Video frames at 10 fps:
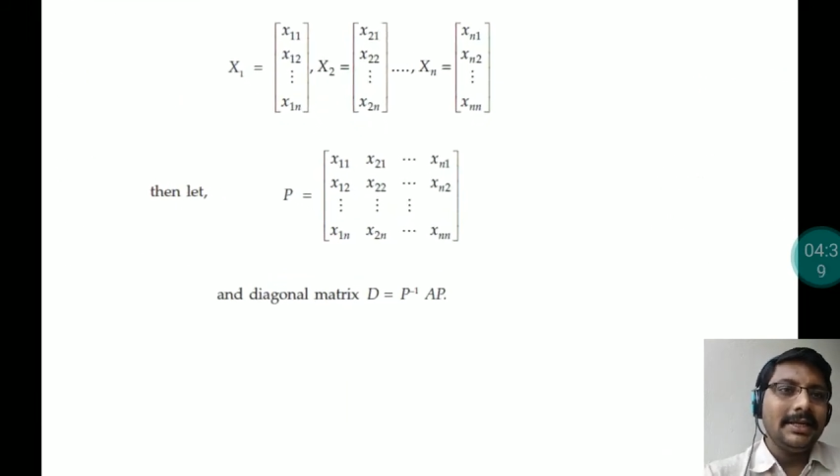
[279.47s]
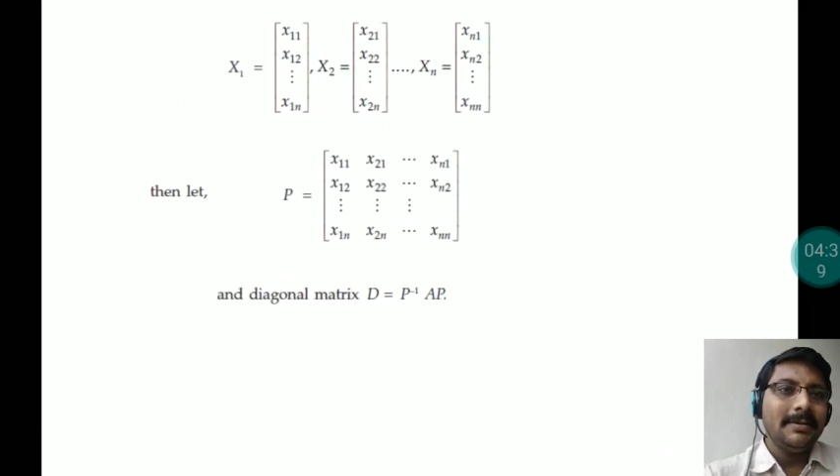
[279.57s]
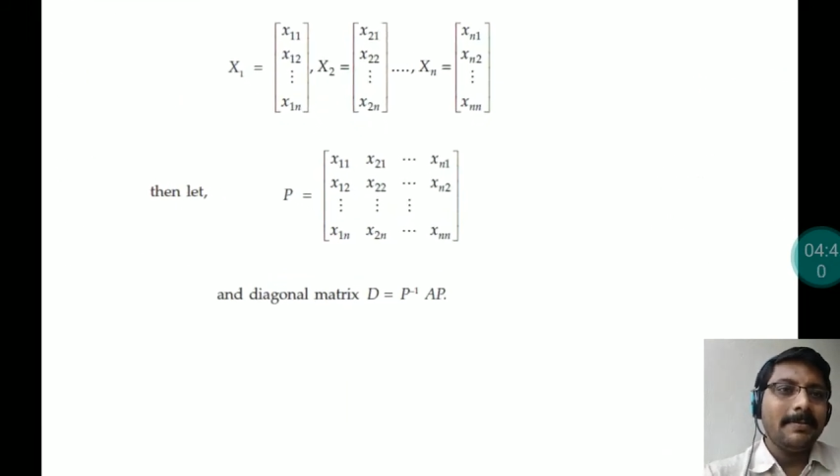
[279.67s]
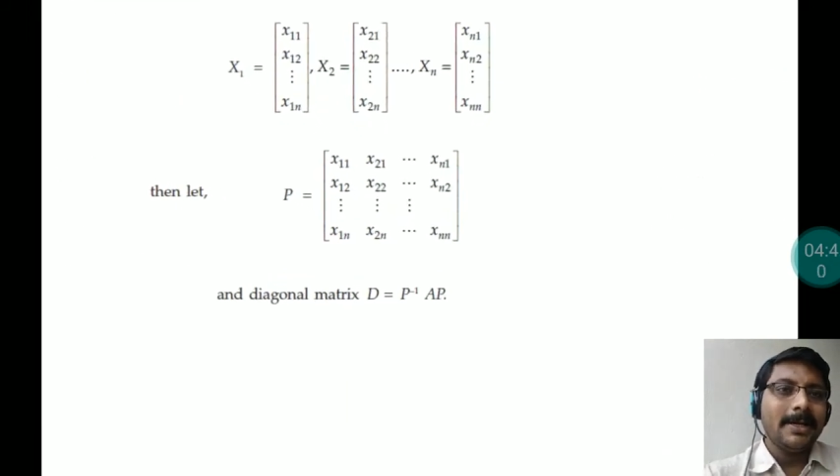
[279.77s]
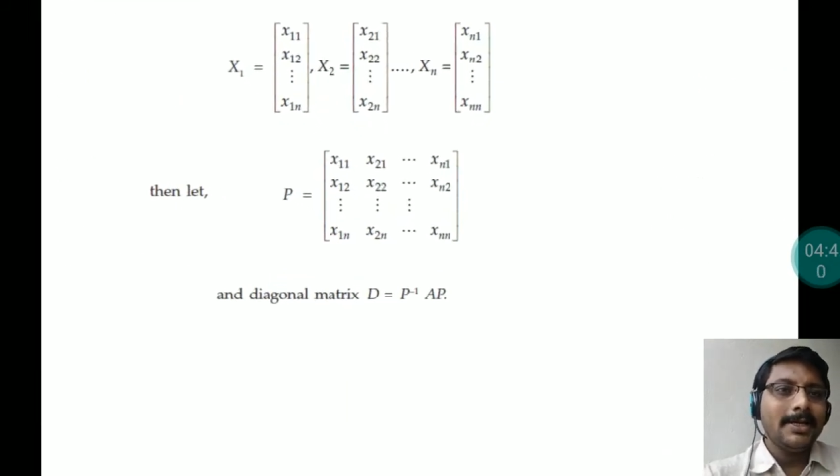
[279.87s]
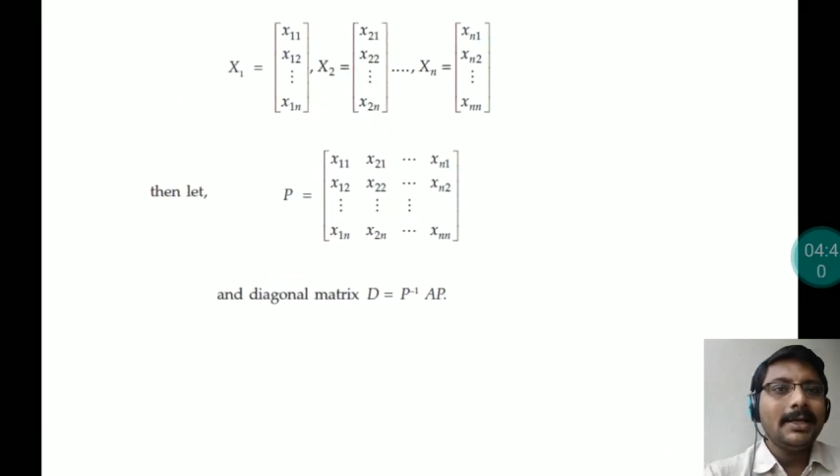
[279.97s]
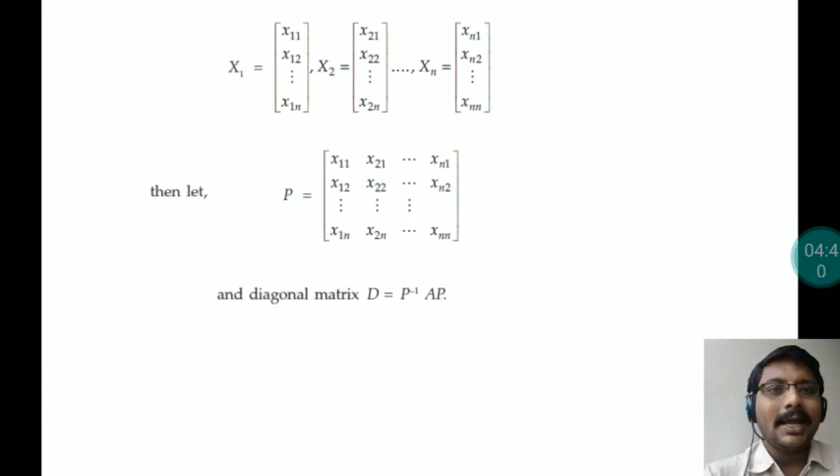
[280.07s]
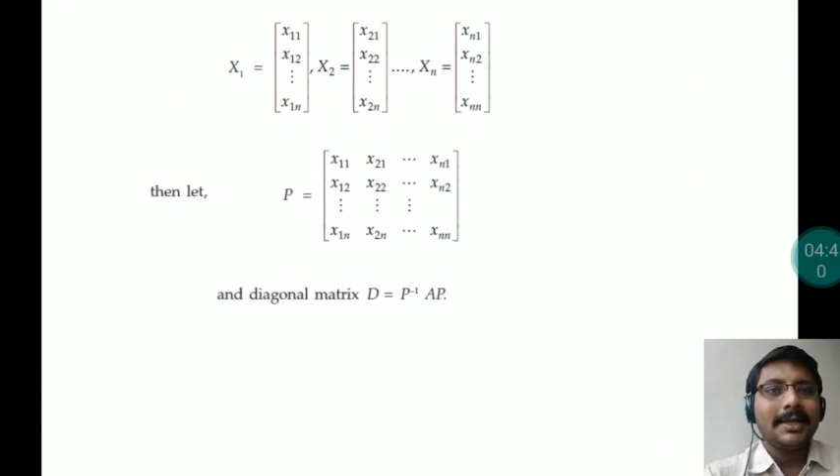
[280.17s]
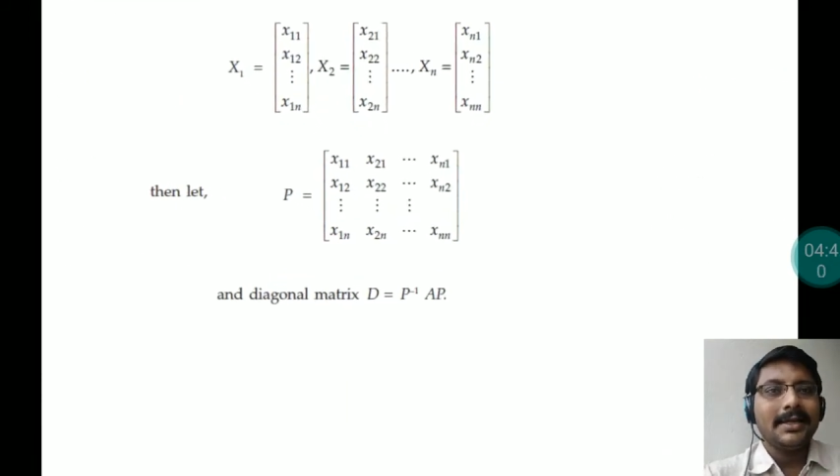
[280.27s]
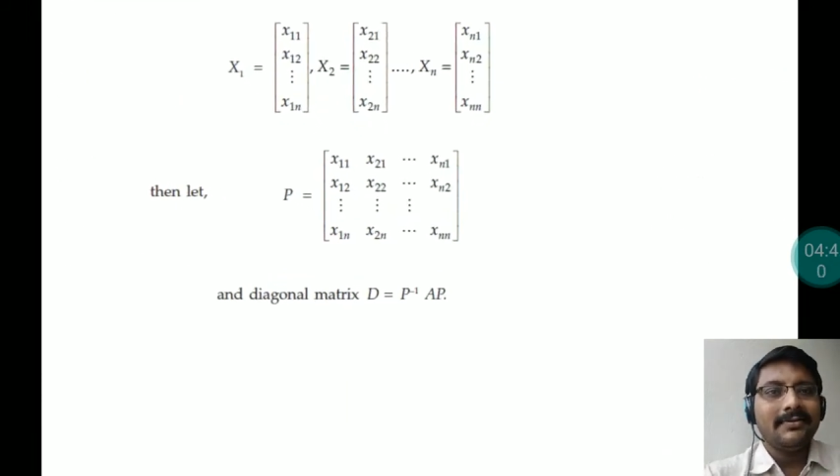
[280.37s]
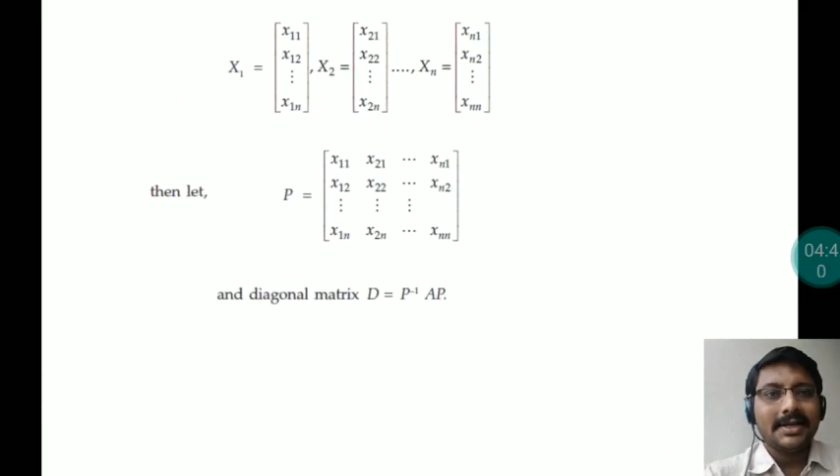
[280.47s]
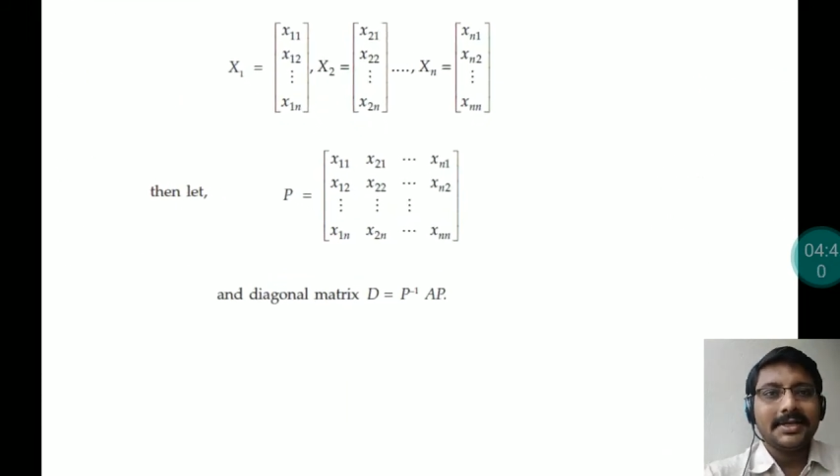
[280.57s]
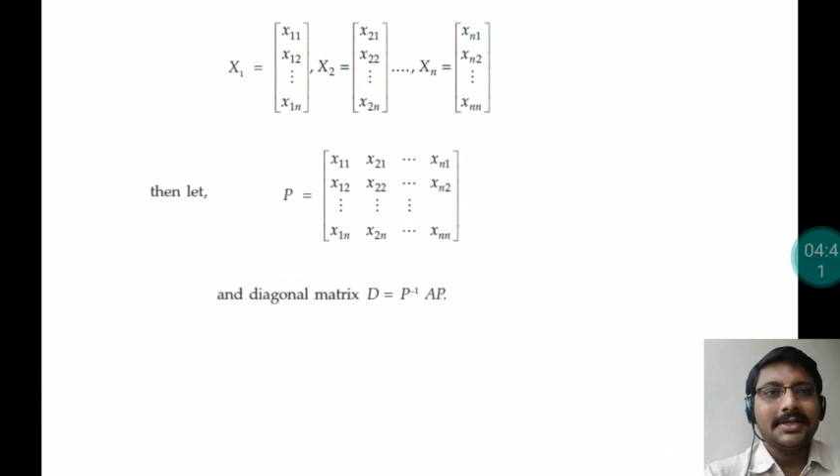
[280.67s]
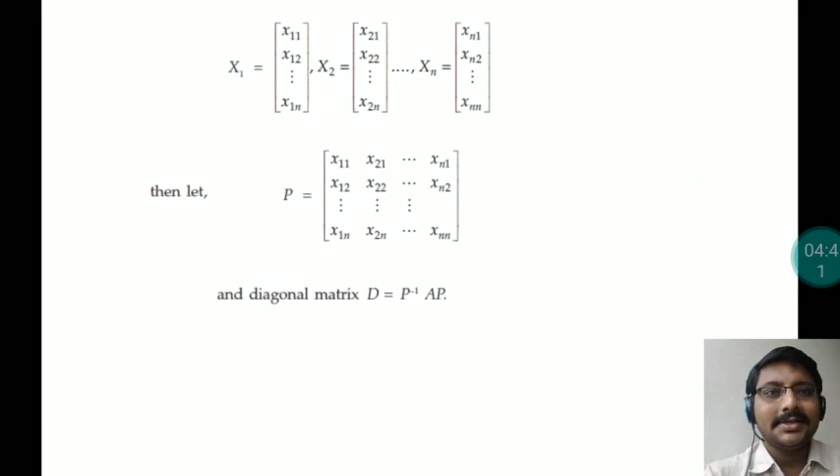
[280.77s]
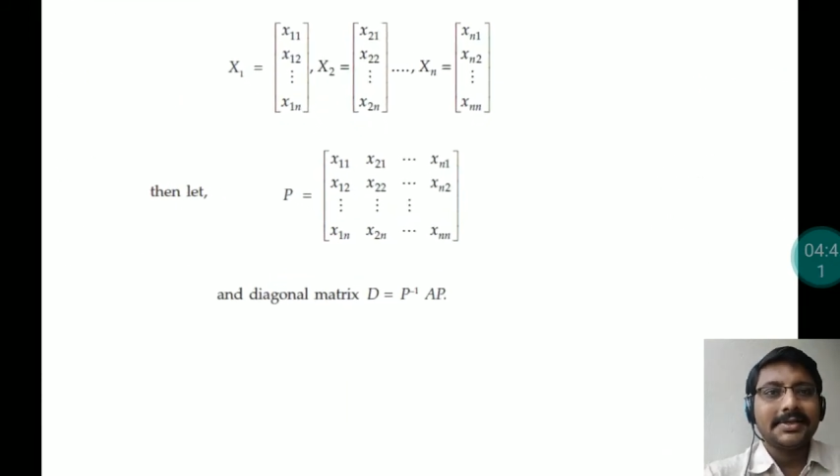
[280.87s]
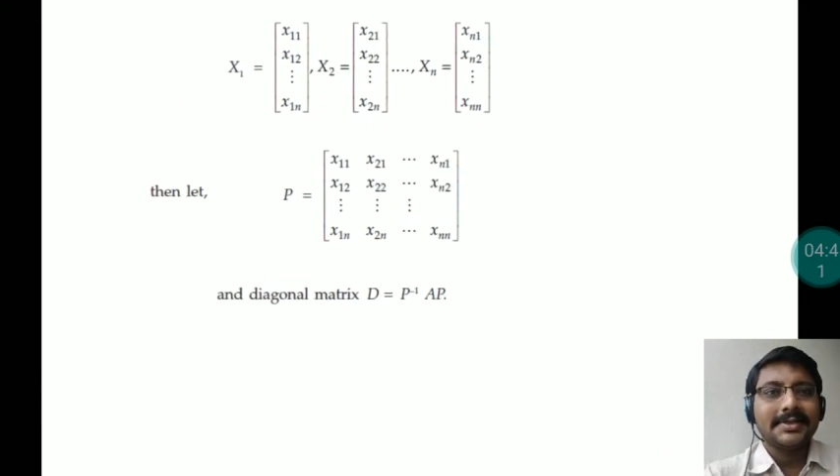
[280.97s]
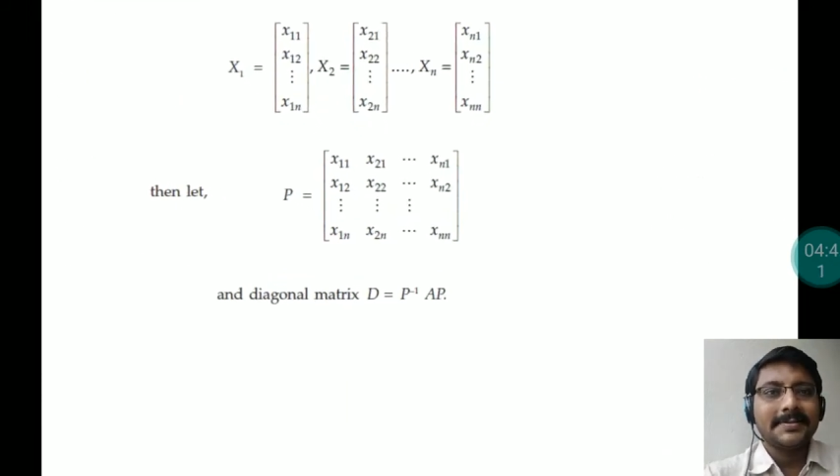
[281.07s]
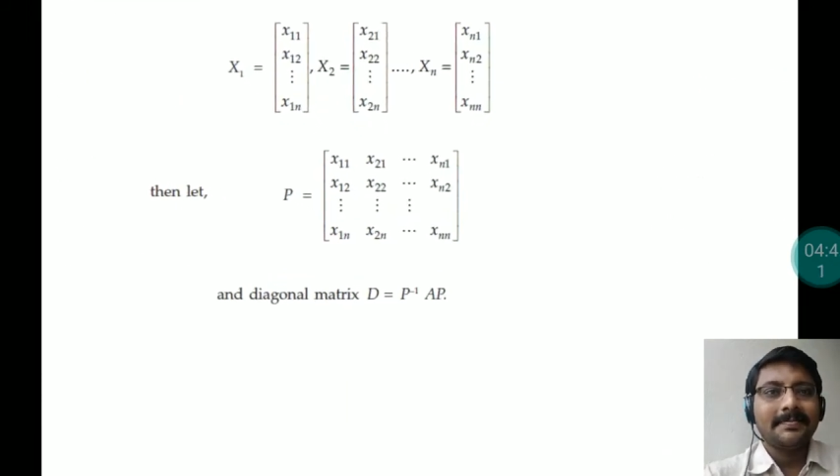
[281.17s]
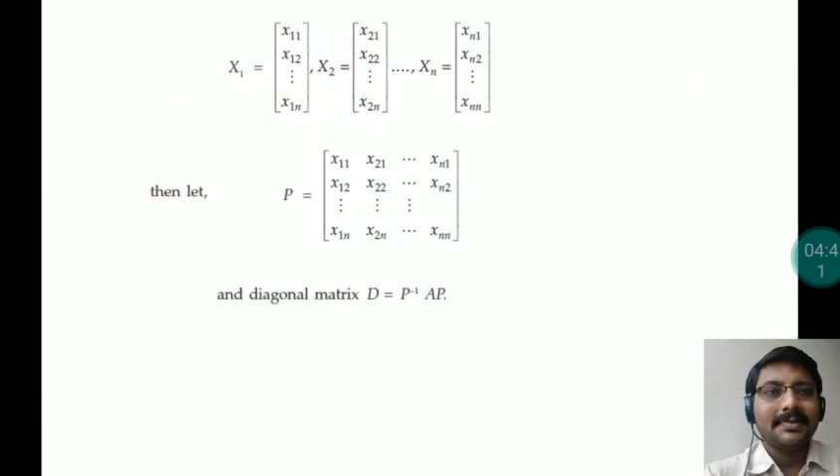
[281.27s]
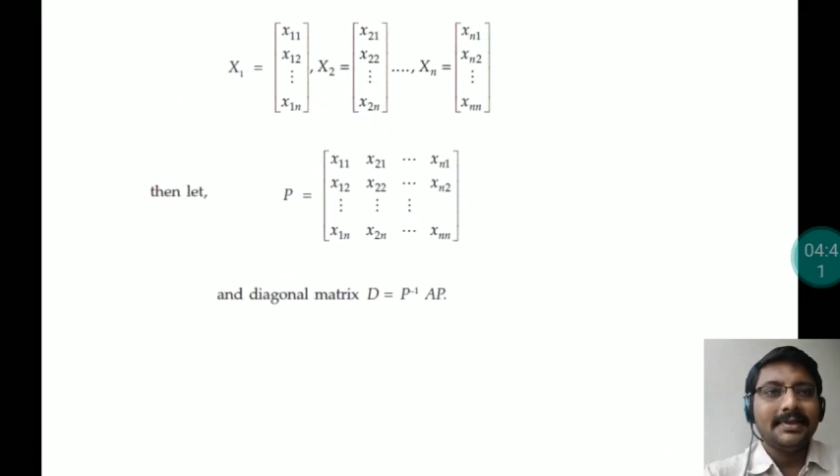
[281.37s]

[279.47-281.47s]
independent eigenvectors,